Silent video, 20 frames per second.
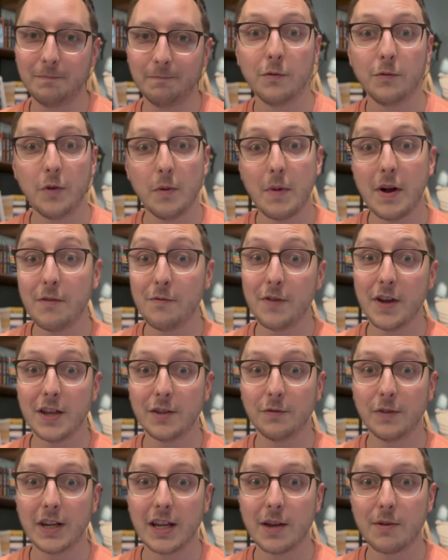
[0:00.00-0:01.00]
For my first
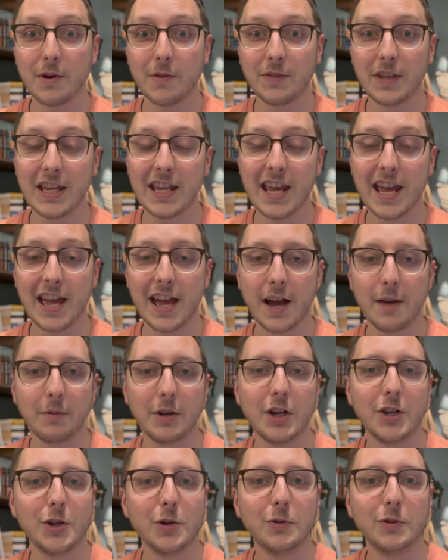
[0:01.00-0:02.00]
video of the year, I'm gonna
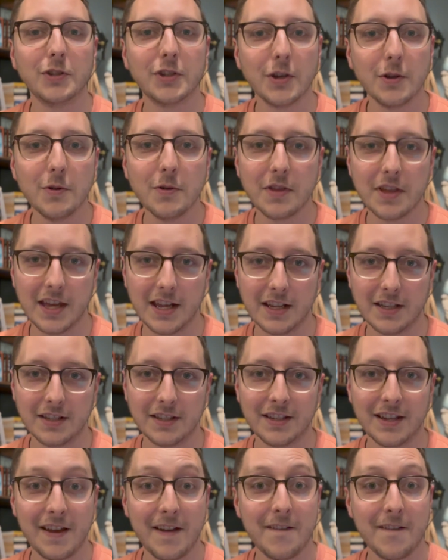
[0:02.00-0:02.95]
do two things.